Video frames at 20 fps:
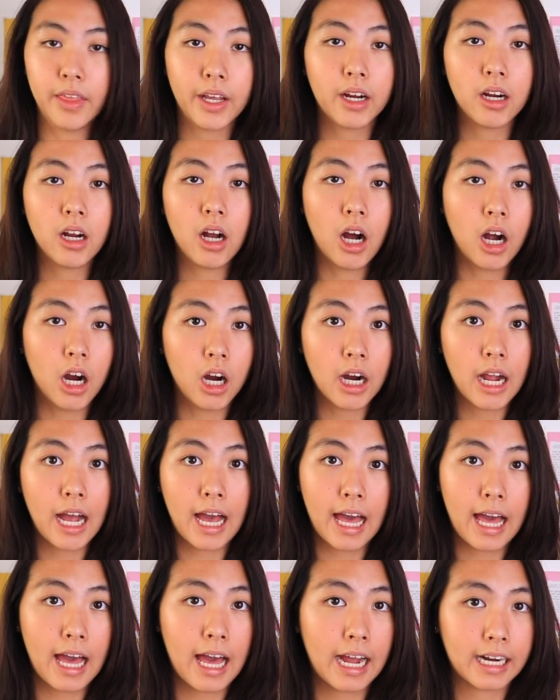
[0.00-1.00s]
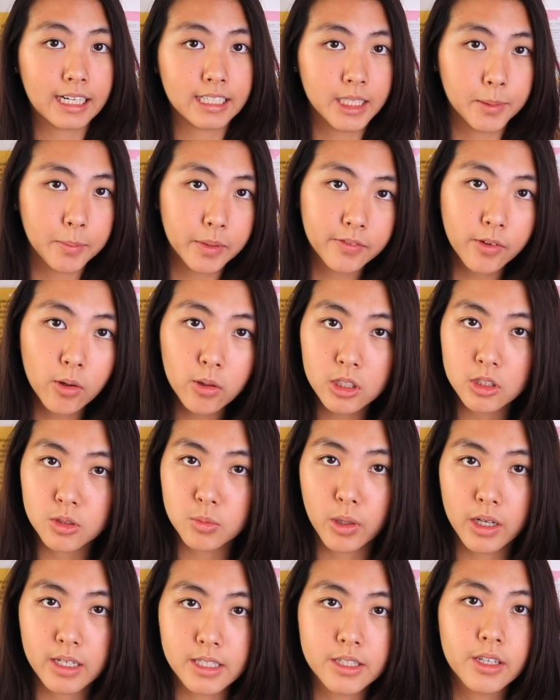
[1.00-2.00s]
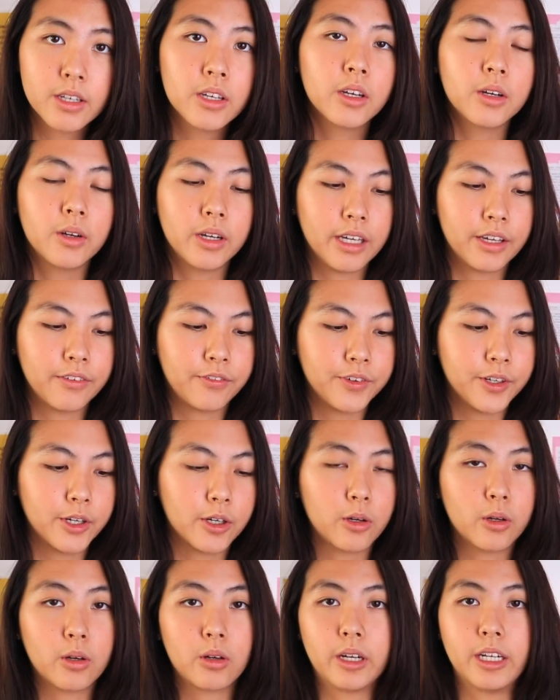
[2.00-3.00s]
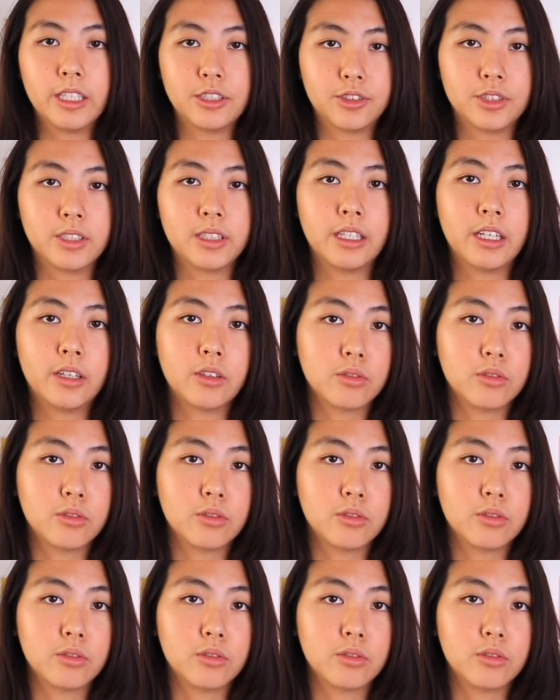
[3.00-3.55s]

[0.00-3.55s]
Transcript: There are academic focused ones. If you're interested